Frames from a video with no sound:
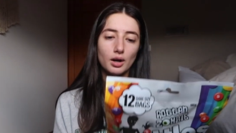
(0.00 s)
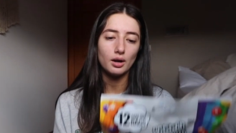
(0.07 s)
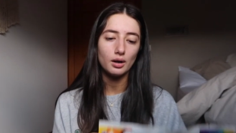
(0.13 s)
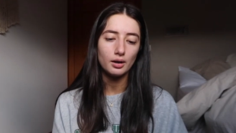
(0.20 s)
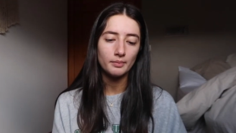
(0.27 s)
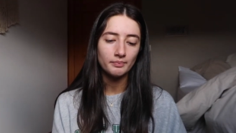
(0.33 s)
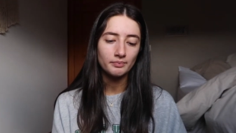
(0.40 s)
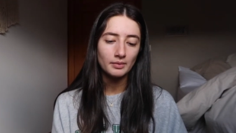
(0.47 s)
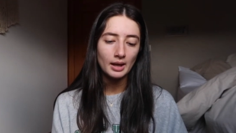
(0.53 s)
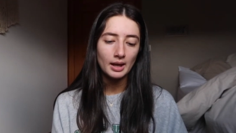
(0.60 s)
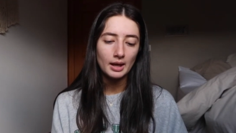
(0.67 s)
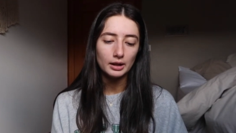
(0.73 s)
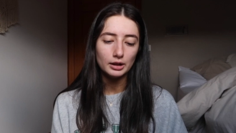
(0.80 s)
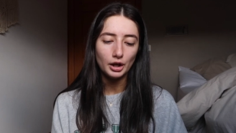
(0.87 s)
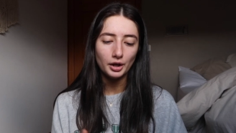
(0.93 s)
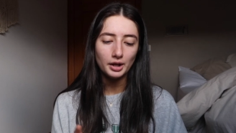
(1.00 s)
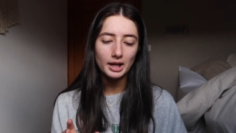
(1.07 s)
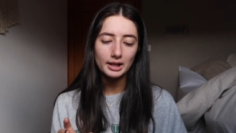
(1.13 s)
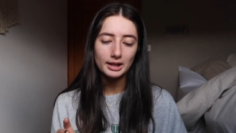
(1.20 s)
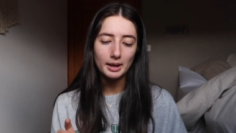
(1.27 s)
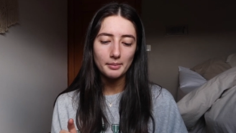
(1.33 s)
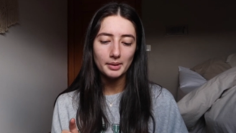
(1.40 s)
got
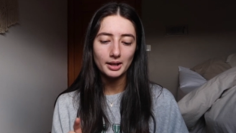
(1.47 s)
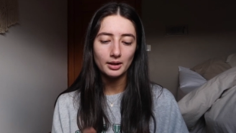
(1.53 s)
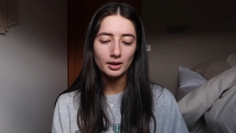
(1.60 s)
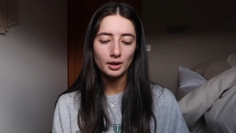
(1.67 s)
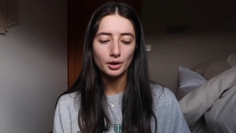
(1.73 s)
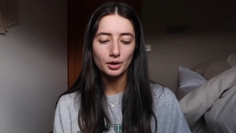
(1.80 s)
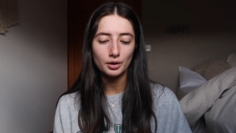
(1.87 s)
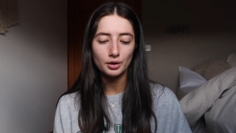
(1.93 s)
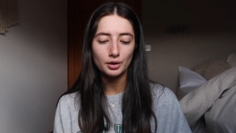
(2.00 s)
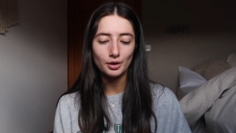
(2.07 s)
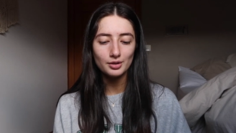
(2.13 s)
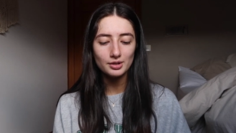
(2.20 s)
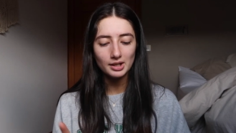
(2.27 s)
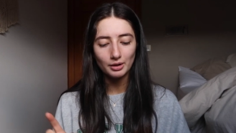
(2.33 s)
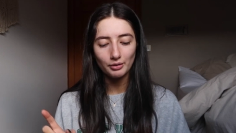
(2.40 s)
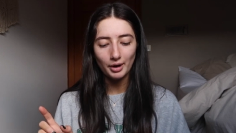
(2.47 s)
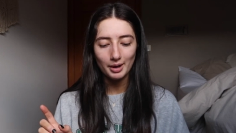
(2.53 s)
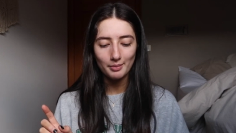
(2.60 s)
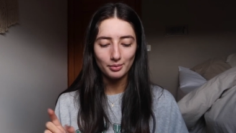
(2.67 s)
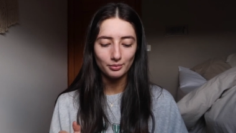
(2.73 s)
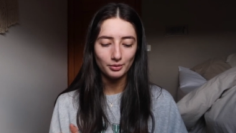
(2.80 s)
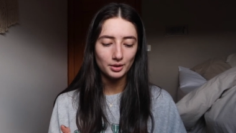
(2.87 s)
Lurking Lemon, Ghostly
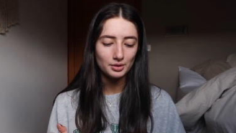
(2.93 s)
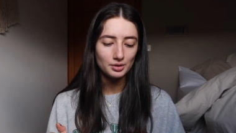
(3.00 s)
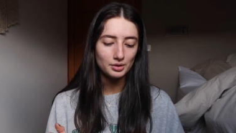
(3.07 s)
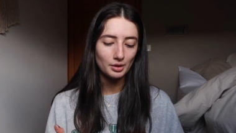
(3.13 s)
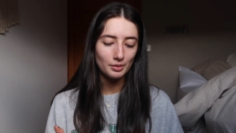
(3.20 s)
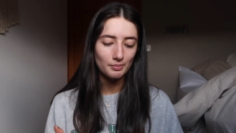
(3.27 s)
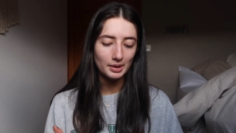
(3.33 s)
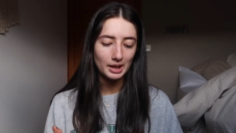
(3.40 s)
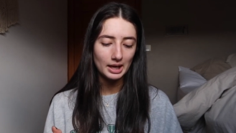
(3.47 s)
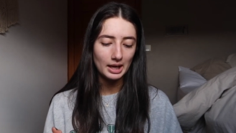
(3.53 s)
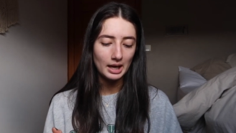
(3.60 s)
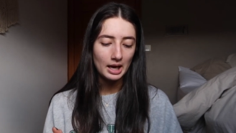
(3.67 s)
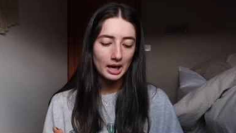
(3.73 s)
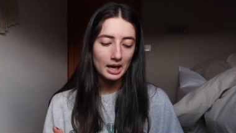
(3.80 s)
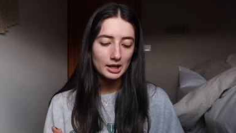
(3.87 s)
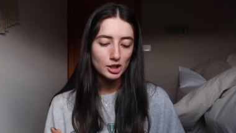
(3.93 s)
Grape, Rotten Zombie,